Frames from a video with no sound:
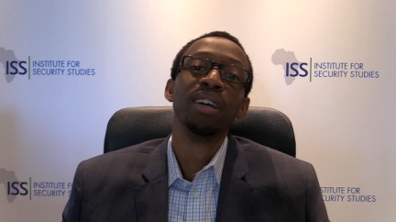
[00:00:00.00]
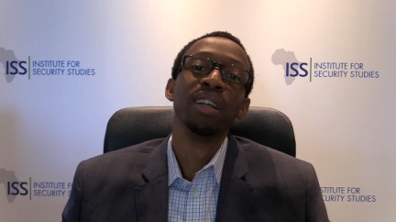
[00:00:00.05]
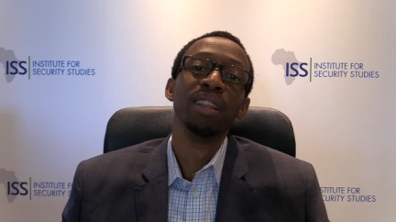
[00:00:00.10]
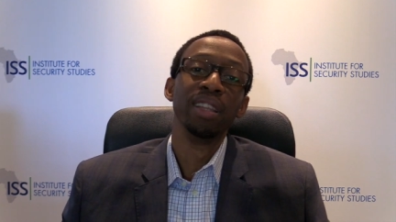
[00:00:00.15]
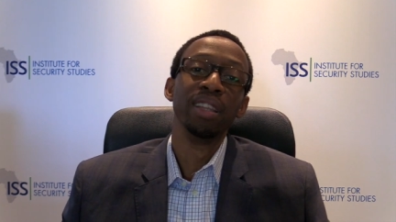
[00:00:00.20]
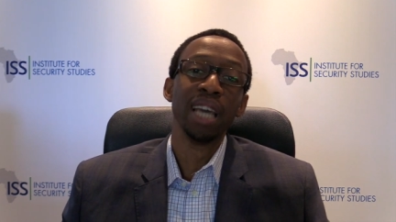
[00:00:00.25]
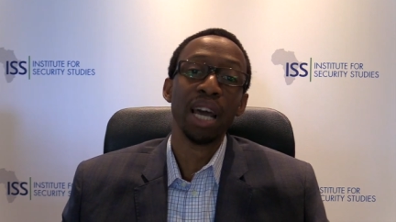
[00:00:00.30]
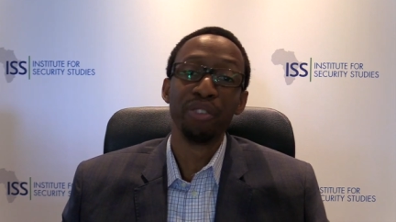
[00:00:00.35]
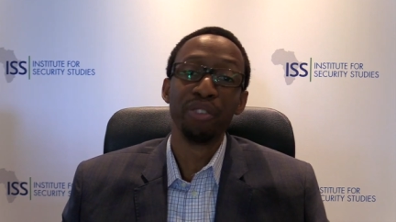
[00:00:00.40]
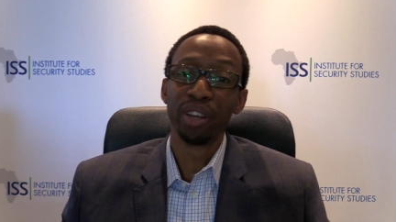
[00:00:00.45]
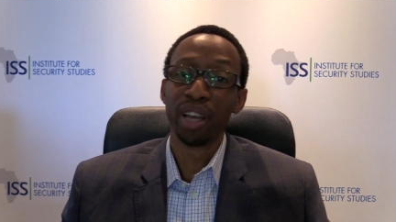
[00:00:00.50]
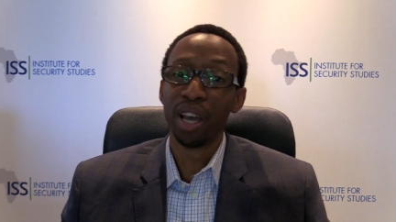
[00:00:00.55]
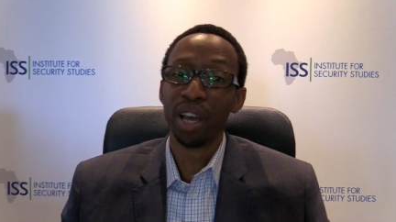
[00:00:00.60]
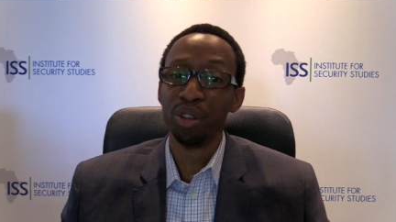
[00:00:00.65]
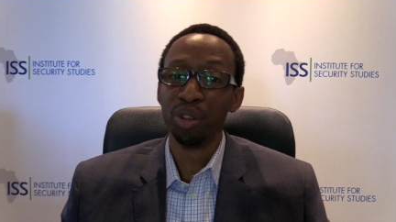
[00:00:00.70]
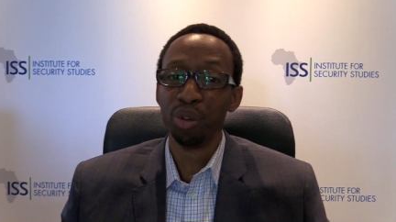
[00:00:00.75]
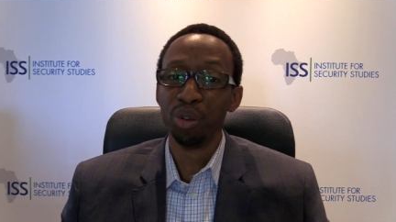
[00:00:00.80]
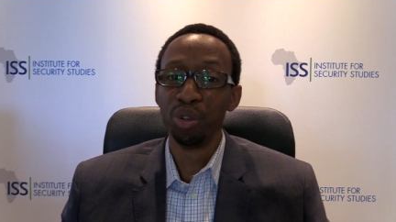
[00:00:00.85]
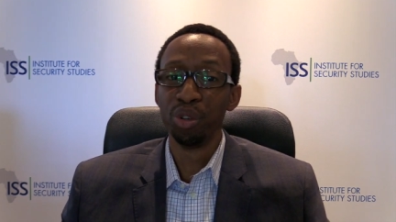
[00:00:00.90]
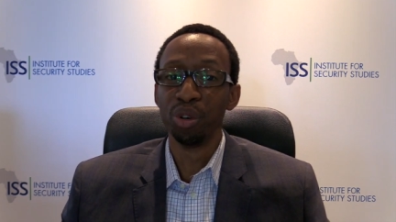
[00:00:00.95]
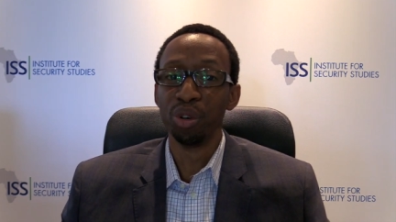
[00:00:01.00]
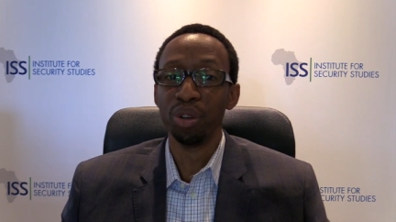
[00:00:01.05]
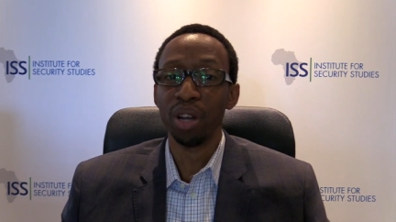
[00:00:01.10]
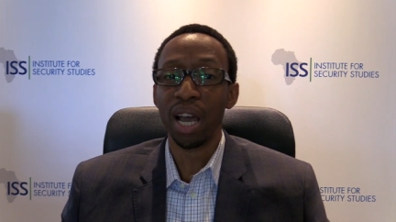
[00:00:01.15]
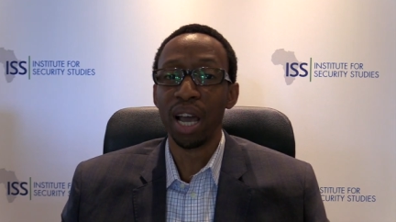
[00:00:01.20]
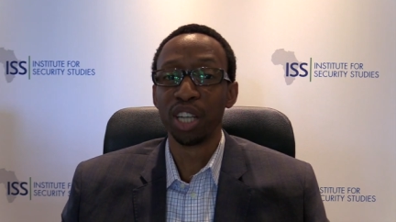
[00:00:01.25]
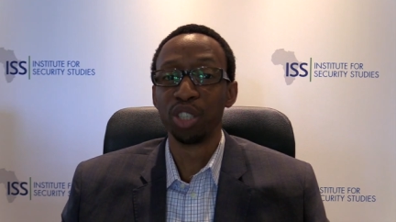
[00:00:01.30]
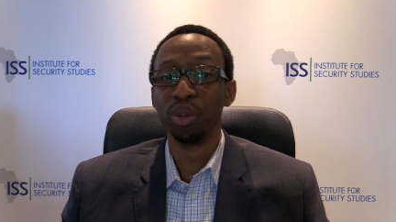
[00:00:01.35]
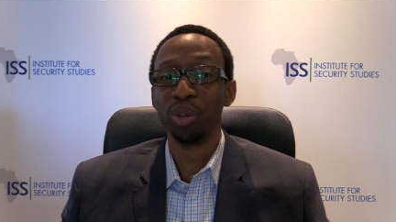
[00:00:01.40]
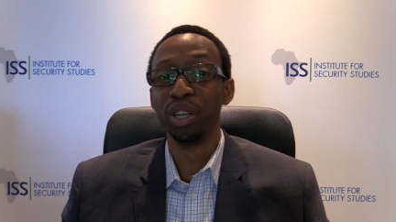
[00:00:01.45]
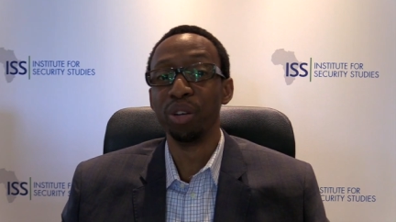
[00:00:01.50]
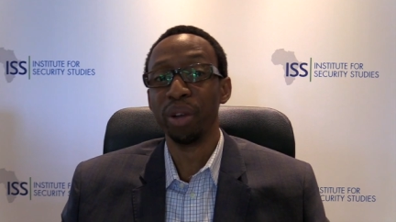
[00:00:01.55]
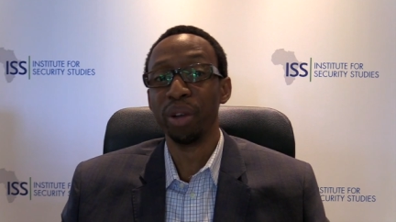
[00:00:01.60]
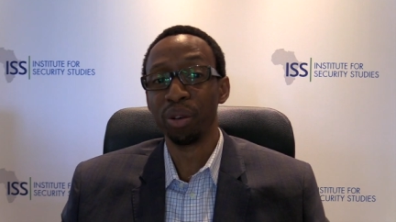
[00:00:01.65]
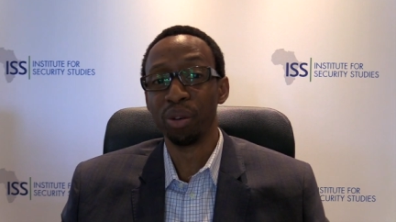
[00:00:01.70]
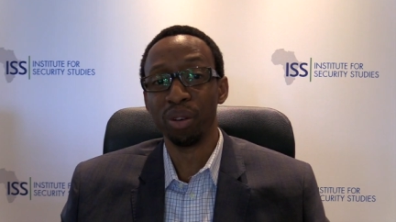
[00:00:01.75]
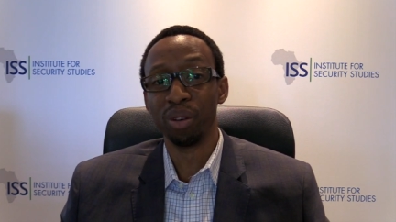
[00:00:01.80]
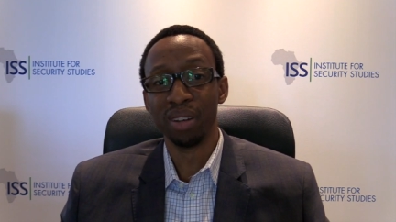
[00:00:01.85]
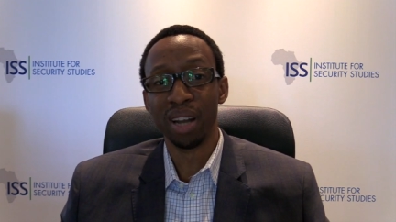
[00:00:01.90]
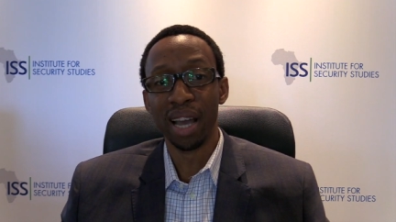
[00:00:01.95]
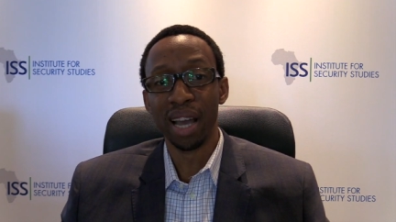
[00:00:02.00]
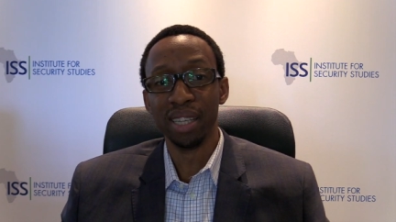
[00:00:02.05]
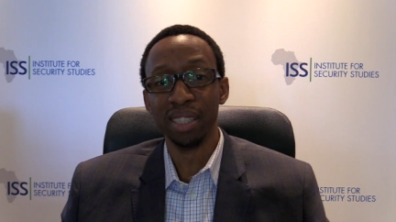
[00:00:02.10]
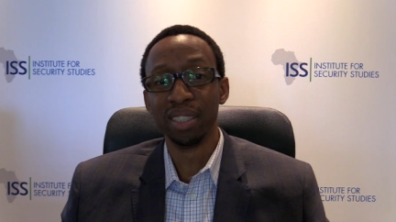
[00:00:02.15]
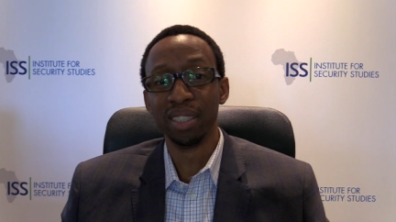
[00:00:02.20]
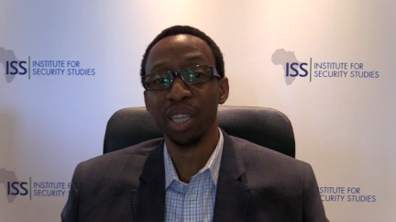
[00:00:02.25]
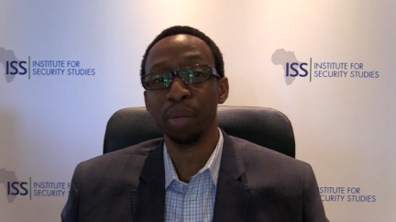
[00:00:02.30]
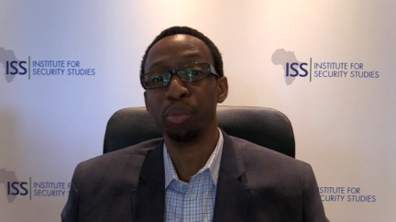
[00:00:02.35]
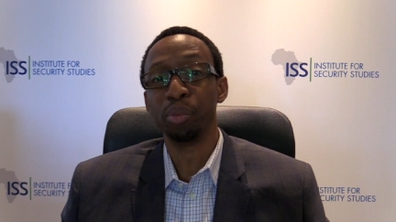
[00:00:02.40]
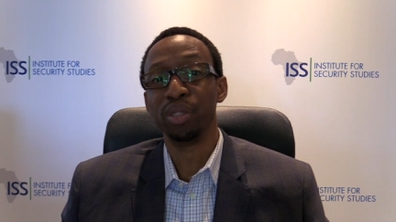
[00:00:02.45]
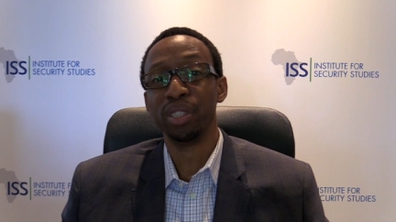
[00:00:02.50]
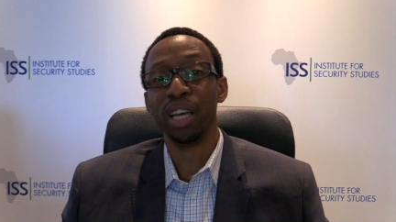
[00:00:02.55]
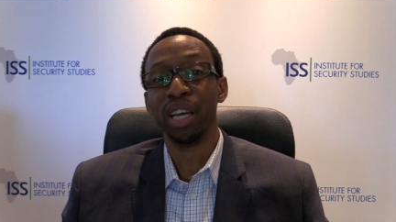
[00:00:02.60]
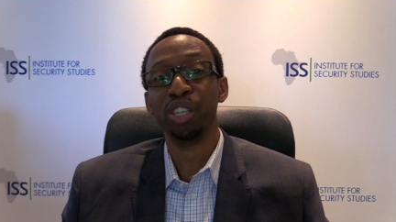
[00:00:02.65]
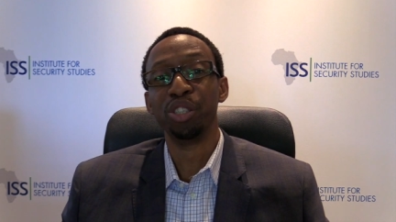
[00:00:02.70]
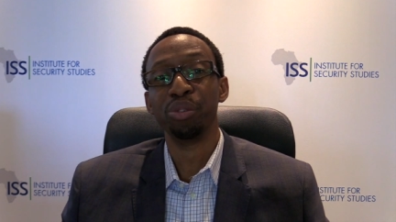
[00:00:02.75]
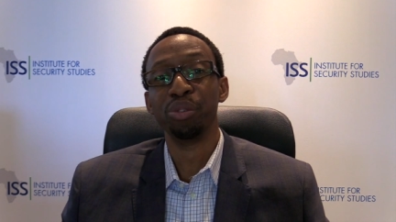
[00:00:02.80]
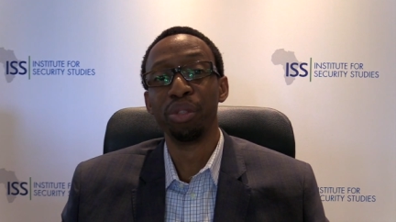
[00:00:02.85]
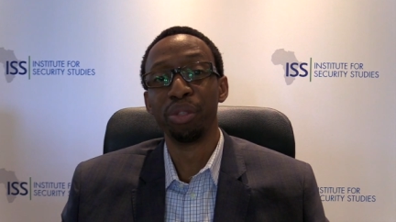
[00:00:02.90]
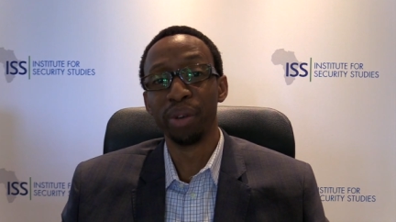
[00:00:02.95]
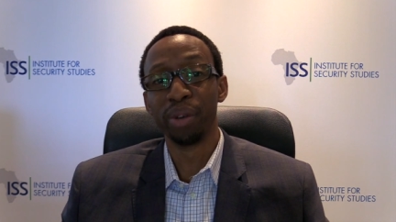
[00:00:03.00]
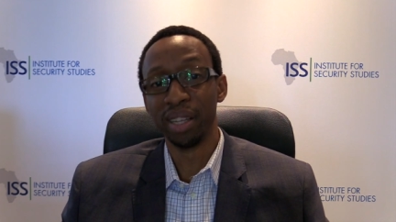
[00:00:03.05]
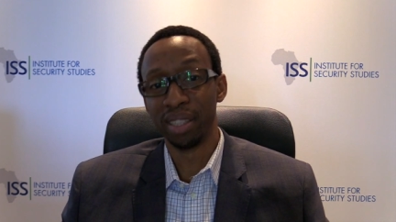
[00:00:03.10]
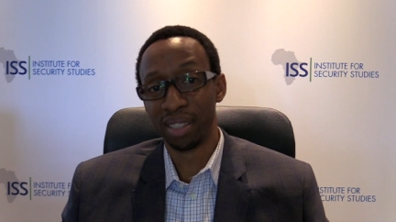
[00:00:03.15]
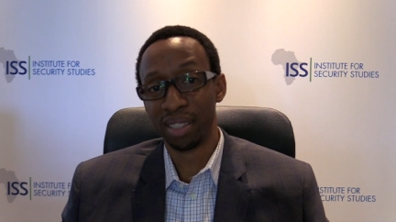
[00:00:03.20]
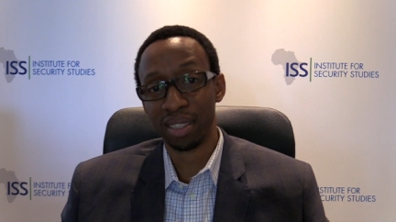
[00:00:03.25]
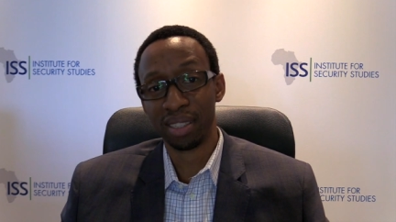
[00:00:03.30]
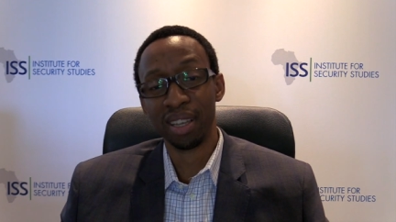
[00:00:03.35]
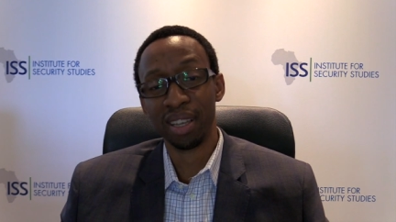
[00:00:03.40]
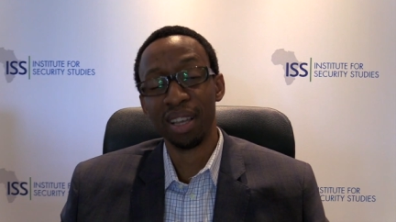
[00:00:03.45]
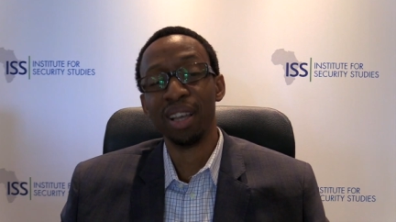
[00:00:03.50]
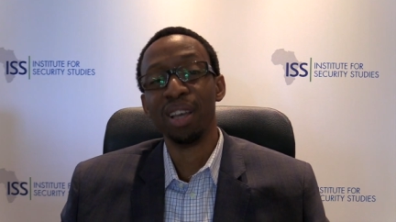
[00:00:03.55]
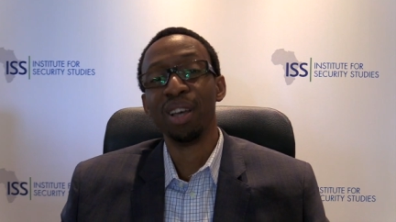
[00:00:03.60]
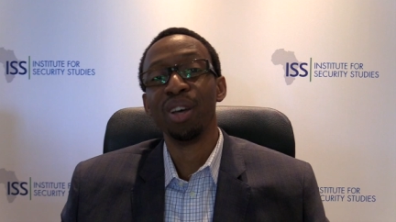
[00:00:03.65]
the African Union actually recognized a potential threat